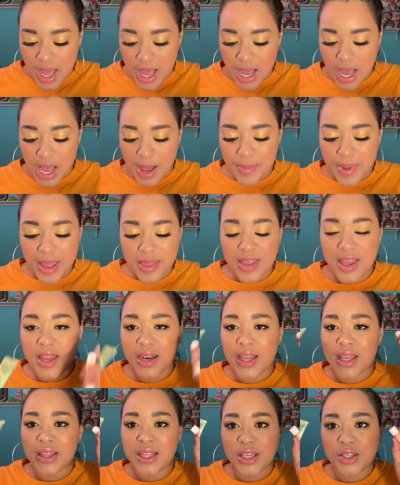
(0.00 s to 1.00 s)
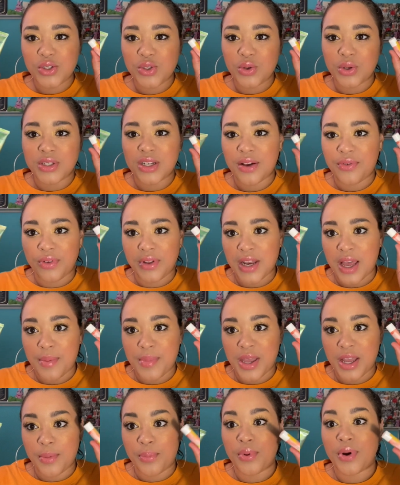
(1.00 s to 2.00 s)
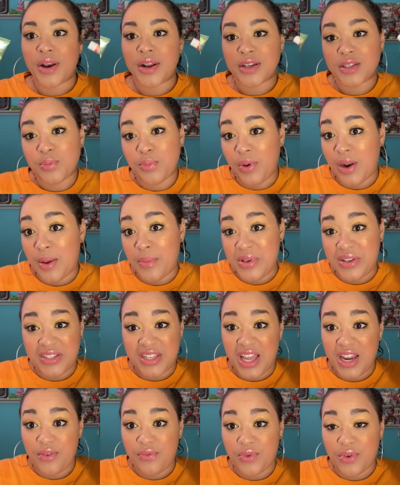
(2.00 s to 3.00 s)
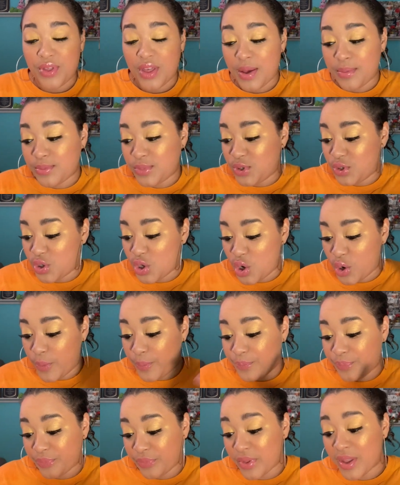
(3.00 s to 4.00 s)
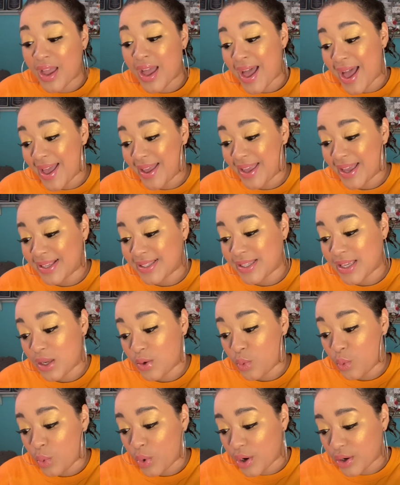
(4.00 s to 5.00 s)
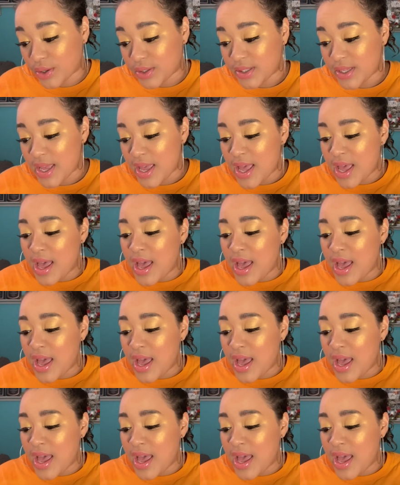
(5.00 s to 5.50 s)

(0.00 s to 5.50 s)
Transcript: Um, and then these two are definitely not makeup products, but I'm excited for them, so I guess it works.